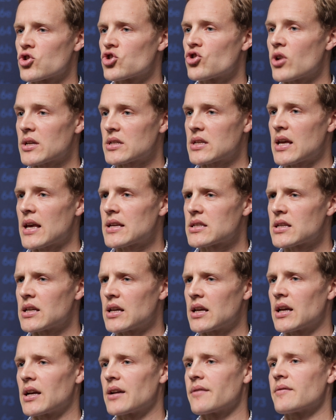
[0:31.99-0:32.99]
stress
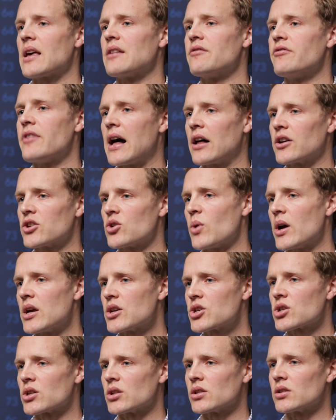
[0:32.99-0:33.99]
testing and
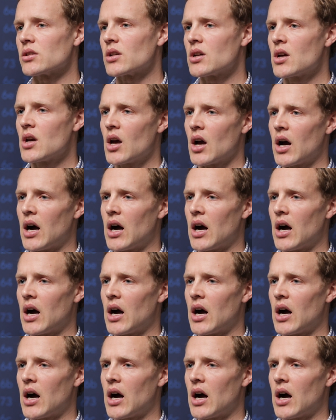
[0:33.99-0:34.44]
valuation,